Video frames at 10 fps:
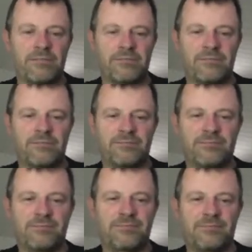
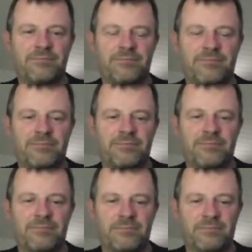
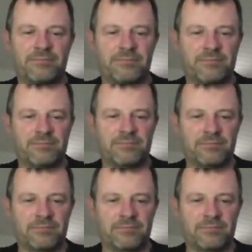No words are spoken by the person on screen.